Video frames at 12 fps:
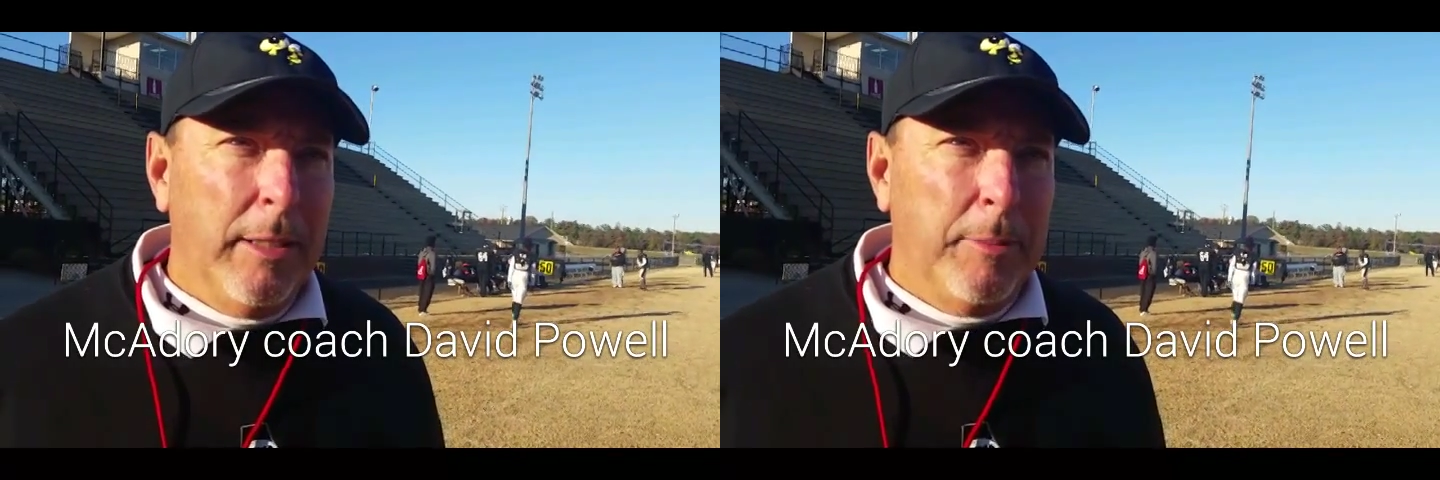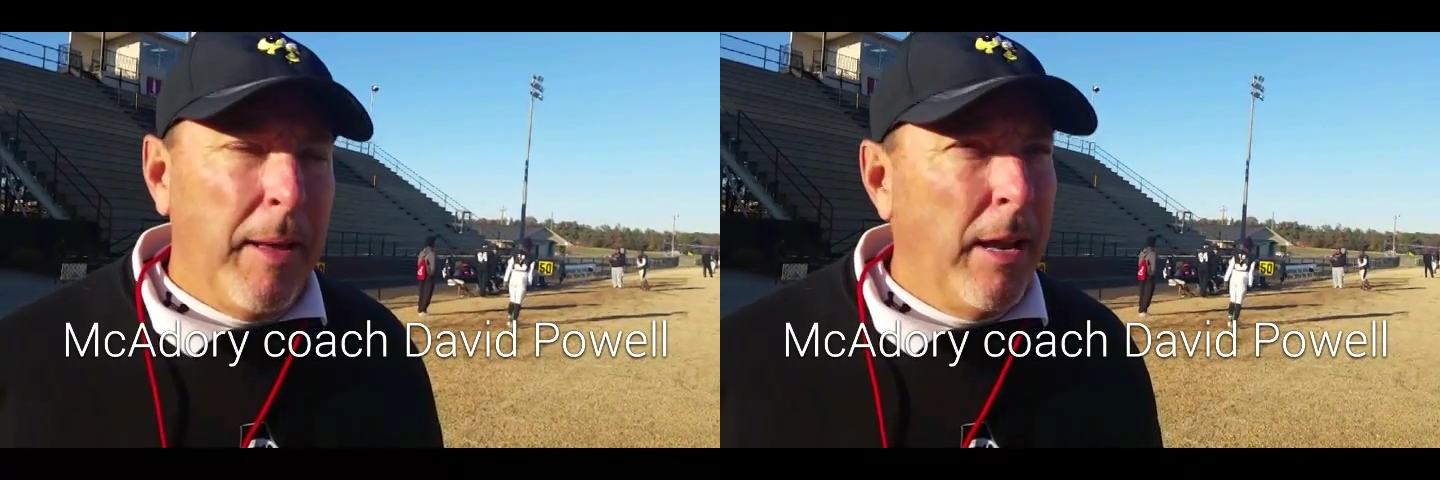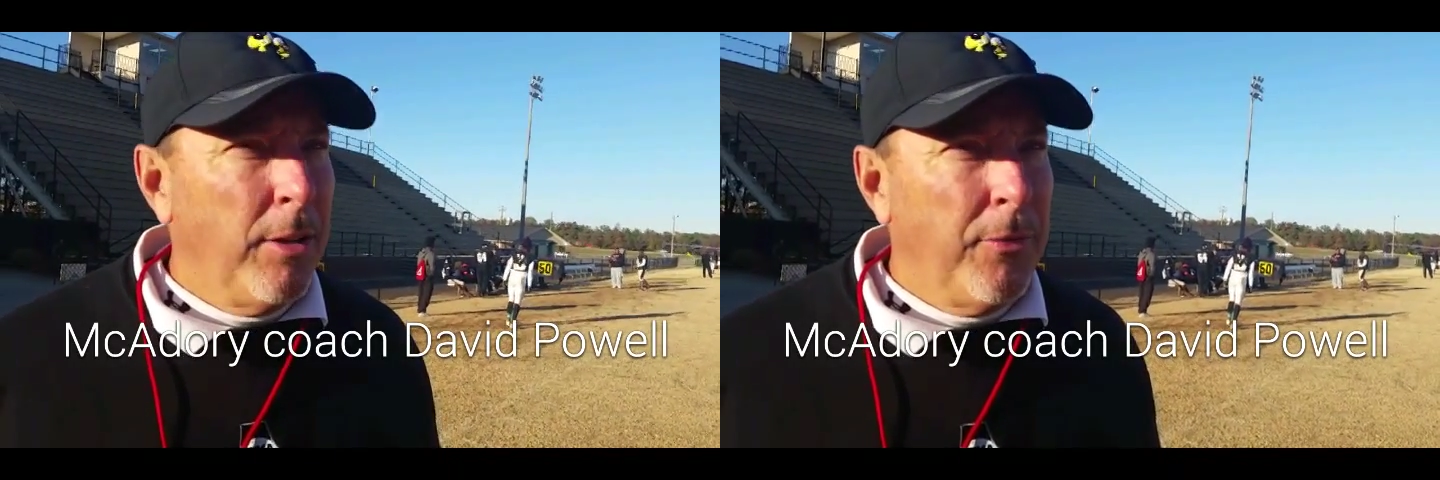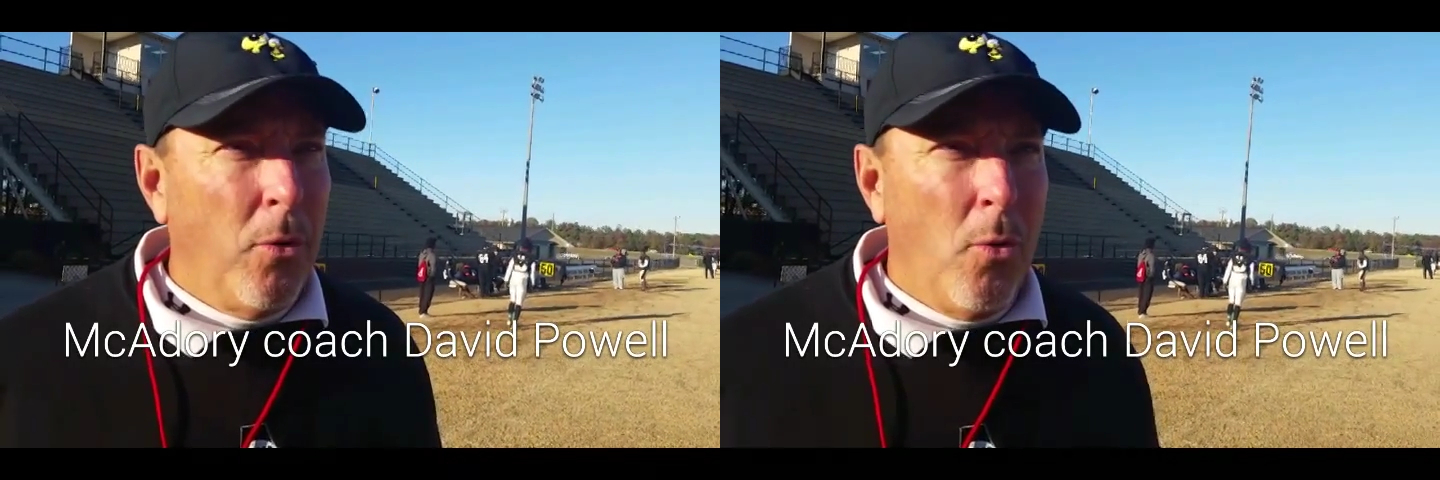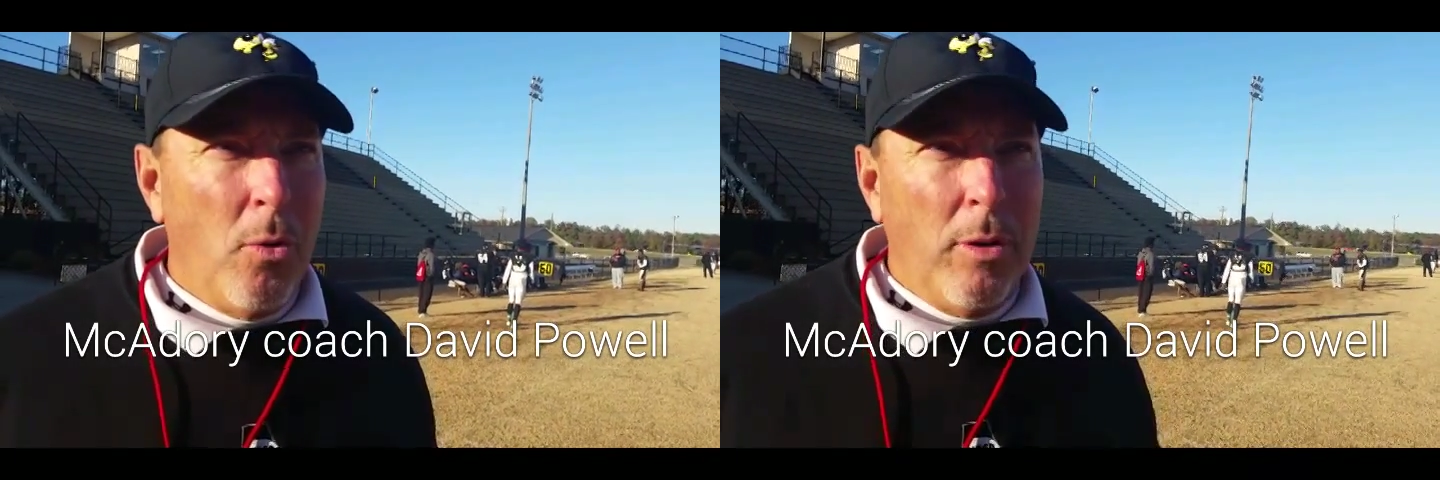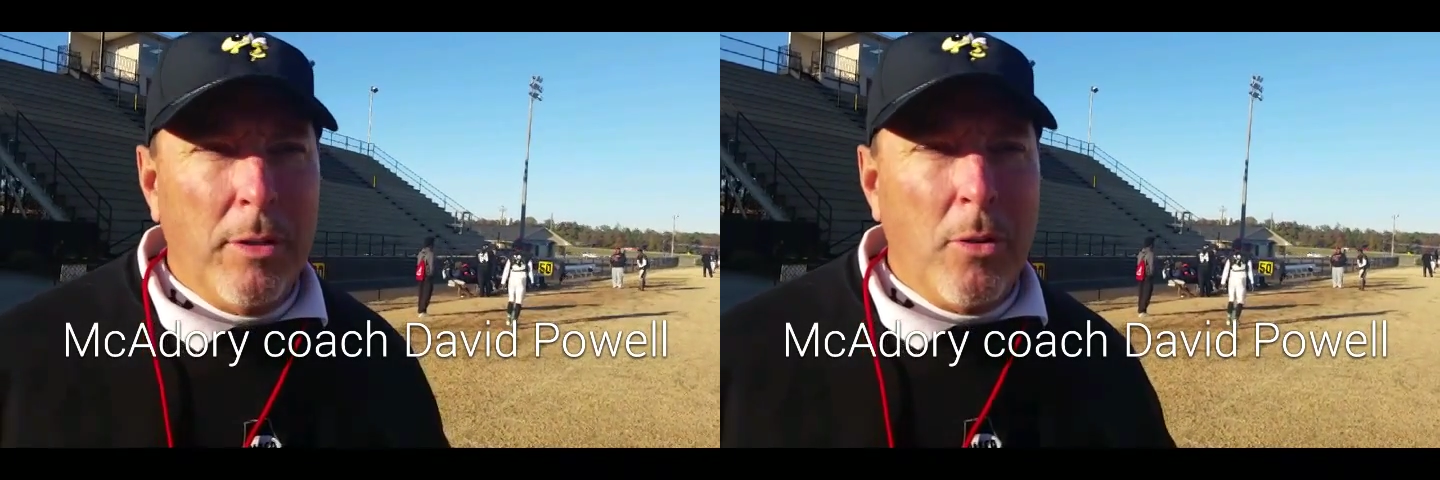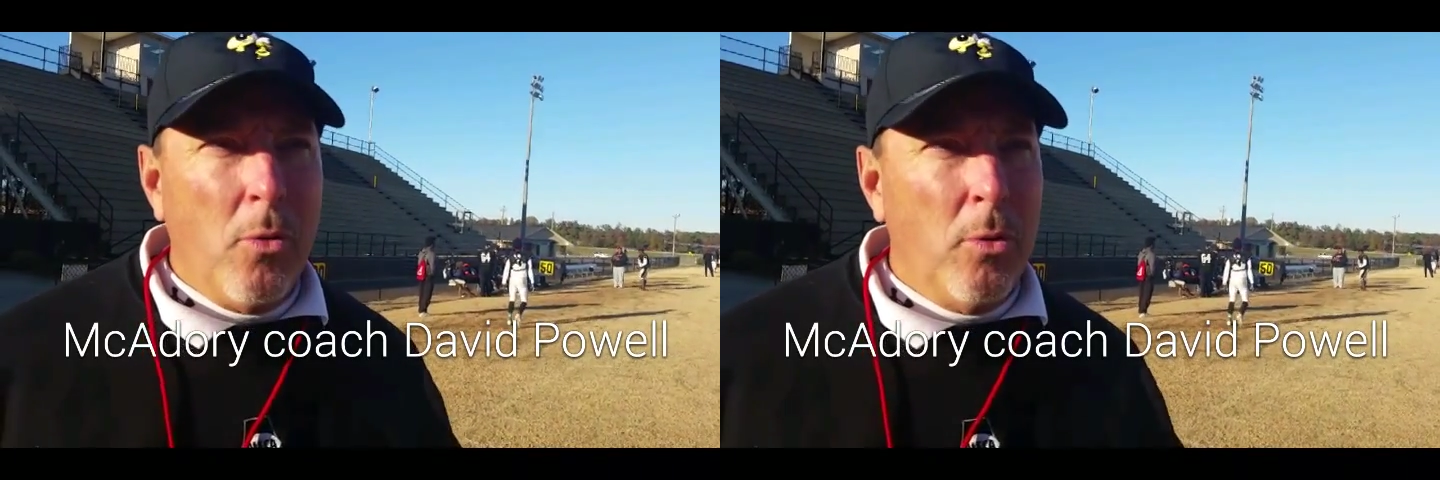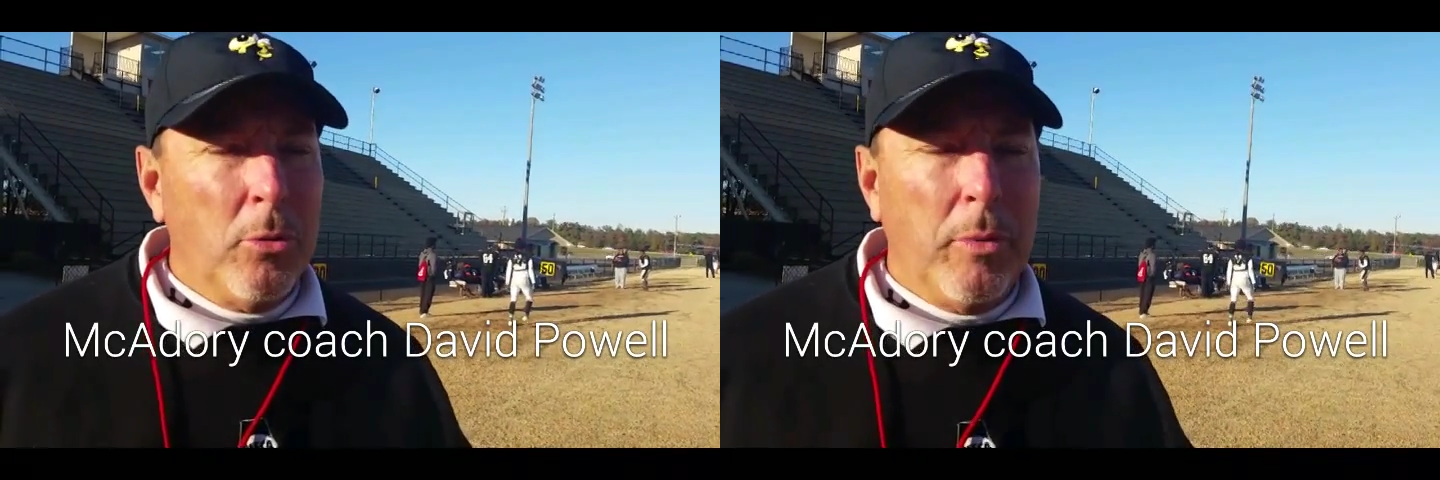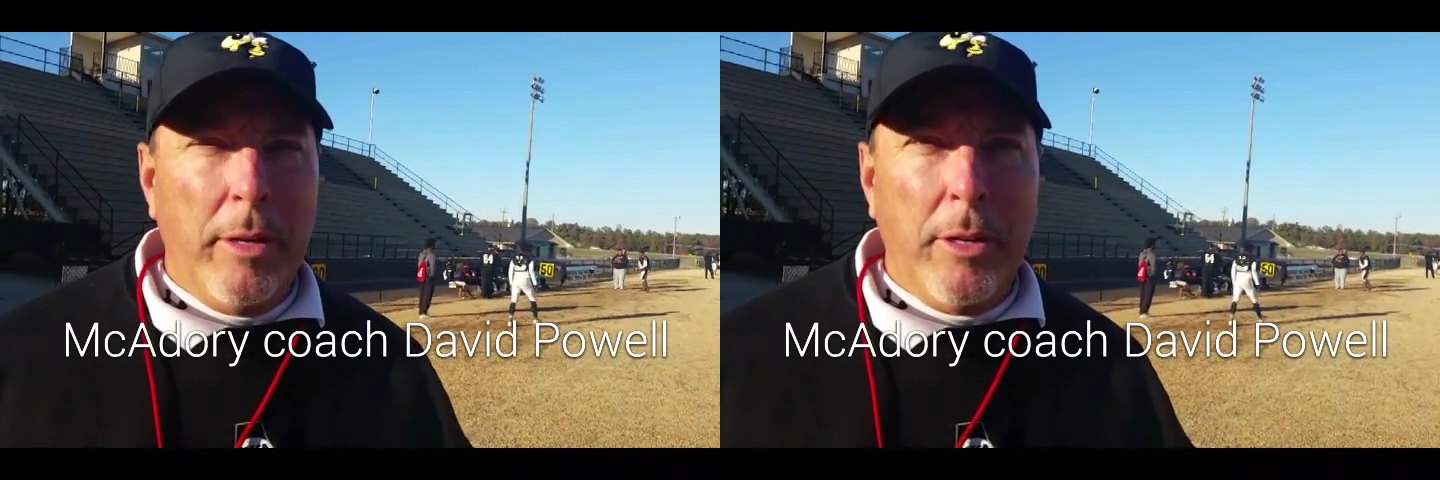Spanish Fort, of course,